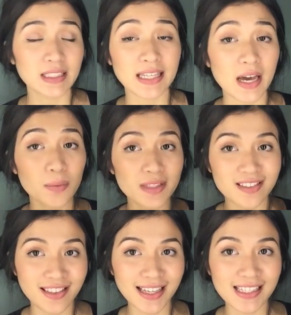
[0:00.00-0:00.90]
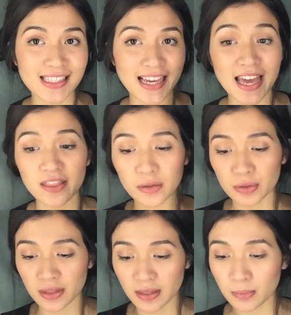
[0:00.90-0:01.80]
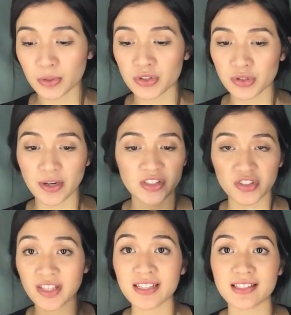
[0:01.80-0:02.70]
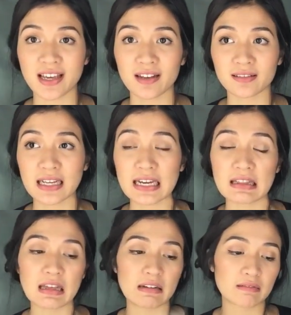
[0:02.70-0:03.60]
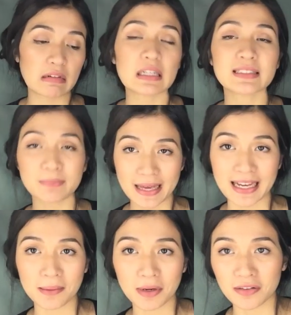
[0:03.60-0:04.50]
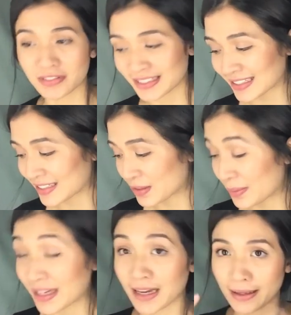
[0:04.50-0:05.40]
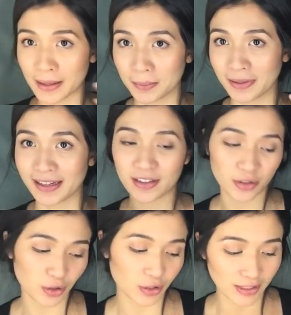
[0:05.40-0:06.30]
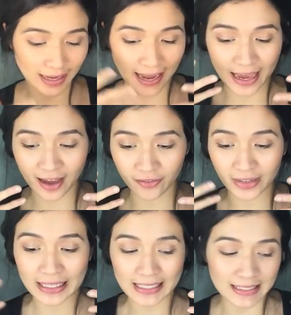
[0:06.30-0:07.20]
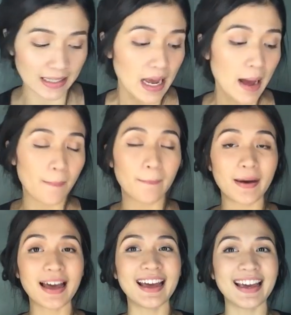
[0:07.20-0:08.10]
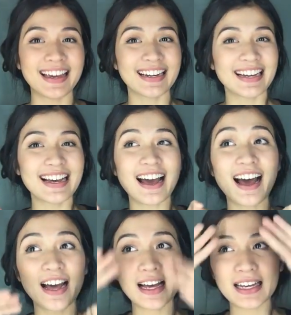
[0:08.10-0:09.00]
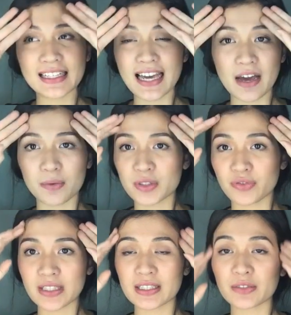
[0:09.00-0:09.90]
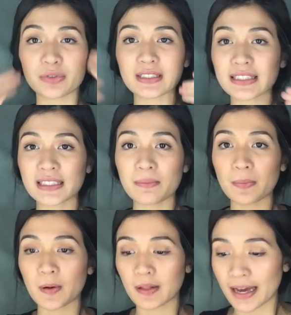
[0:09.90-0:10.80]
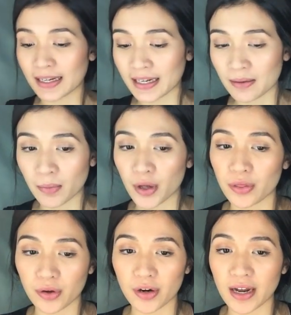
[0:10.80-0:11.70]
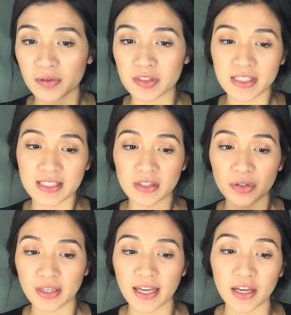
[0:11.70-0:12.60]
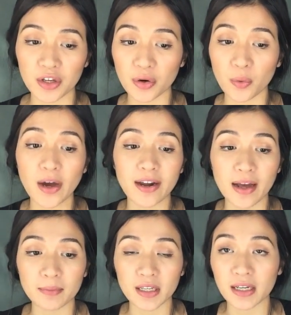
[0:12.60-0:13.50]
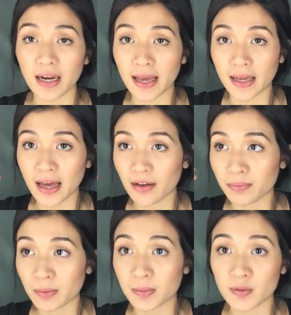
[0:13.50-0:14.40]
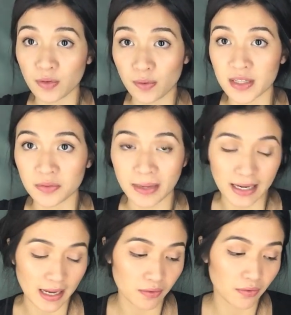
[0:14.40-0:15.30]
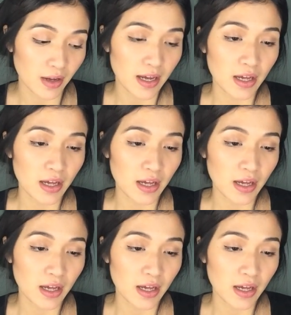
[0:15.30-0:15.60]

yeah, it was this and the moisturizer, that's it. And then makeup, like, obviously, so makeup help, like, I have clear skin. But yeah, it was really, really simple. I didn't bother. I was just, okay, you know what, I'm gonna like have pimples for the rest of my life.